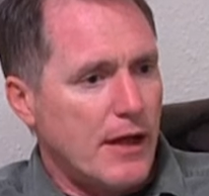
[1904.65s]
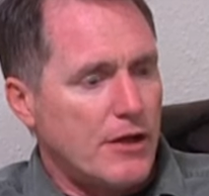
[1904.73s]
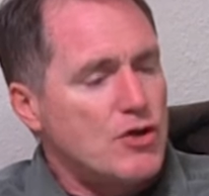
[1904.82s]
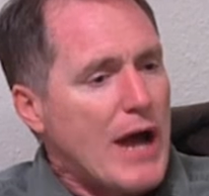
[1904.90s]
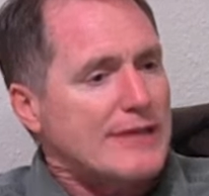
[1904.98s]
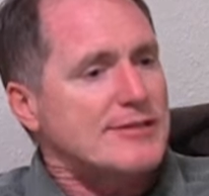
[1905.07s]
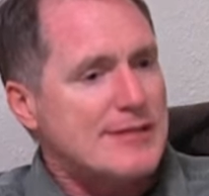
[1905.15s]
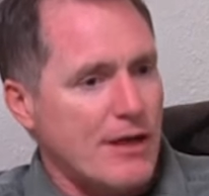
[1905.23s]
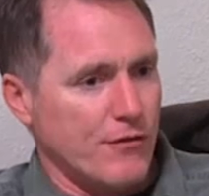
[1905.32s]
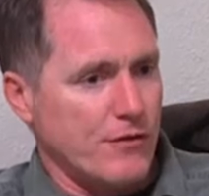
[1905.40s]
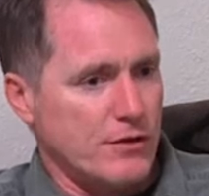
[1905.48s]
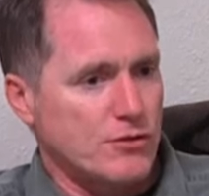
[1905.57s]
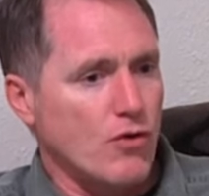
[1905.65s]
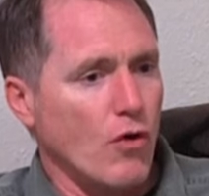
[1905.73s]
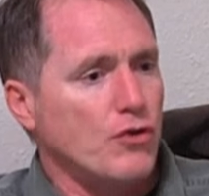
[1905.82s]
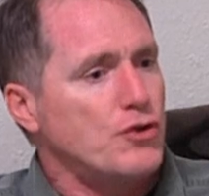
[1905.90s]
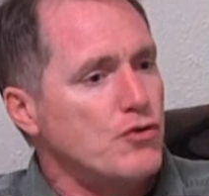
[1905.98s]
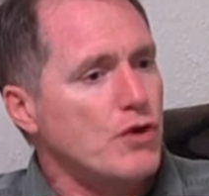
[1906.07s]
You got
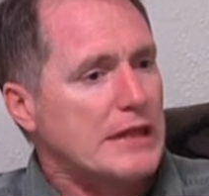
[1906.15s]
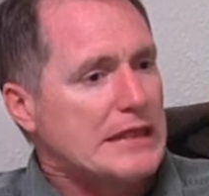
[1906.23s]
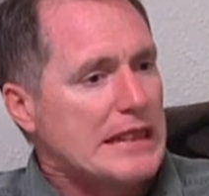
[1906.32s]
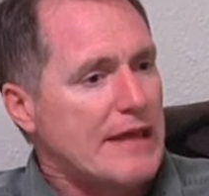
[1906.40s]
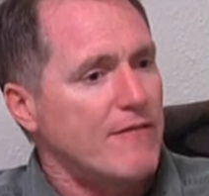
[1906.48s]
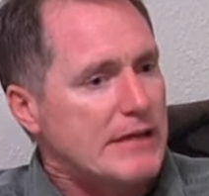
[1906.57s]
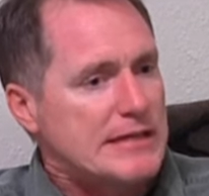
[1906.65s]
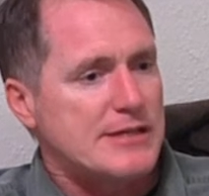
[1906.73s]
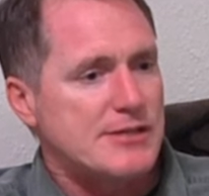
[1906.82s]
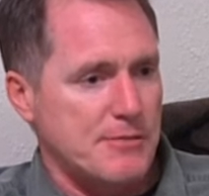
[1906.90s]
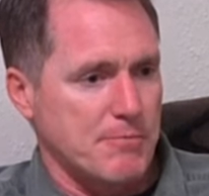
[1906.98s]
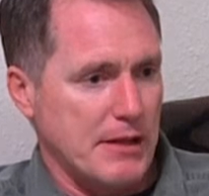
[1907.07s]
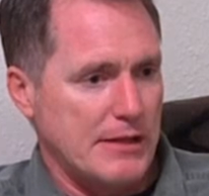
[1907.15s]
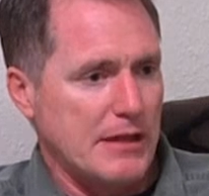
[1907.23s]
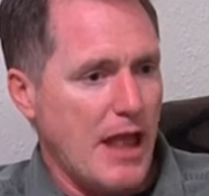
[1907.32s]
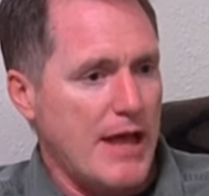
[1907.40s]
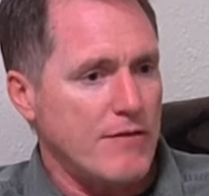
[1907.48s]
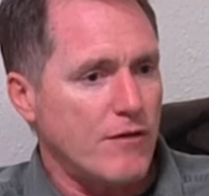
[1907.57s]
self-control. You can live a disciplined
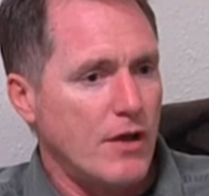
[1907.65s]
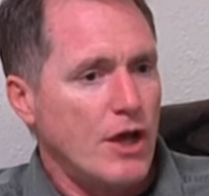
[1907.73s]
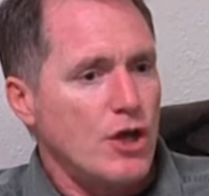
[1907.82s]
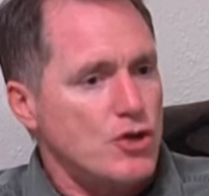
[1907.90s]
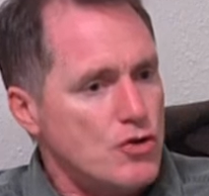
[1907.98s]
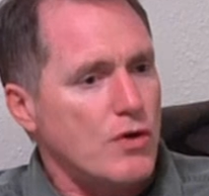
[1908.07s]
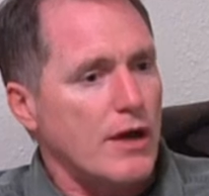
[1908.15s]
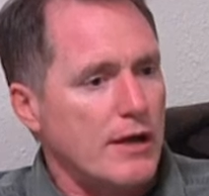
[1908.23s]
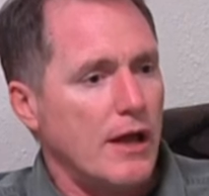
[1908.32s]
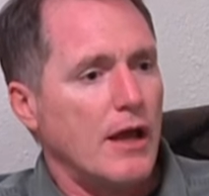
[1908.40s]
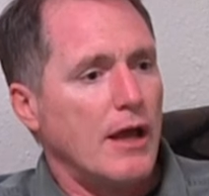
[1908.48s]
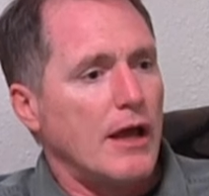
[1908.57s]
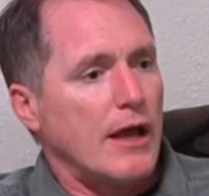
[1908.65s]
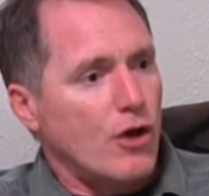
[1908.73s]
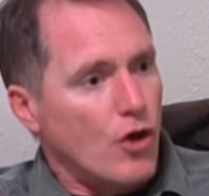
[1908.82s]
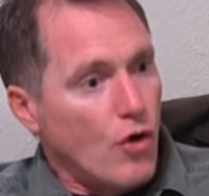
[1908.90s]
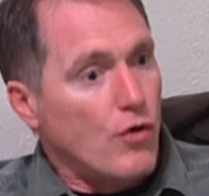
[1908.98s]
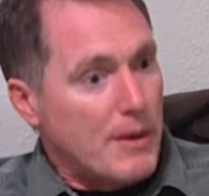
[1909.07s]
life. You can
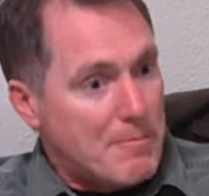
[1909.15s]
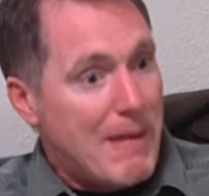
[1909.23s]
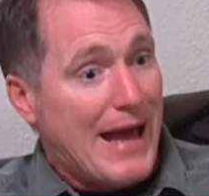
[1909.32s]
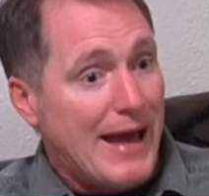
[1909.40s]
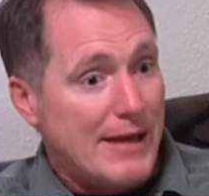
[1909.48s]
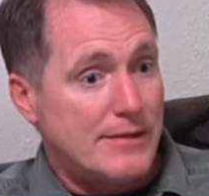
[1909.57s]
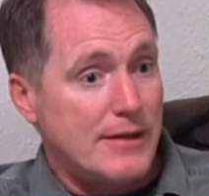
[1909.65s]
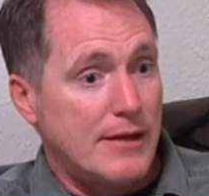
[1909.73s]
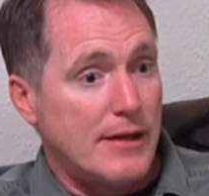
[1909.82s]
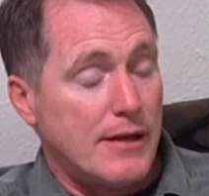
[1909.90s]
go to bed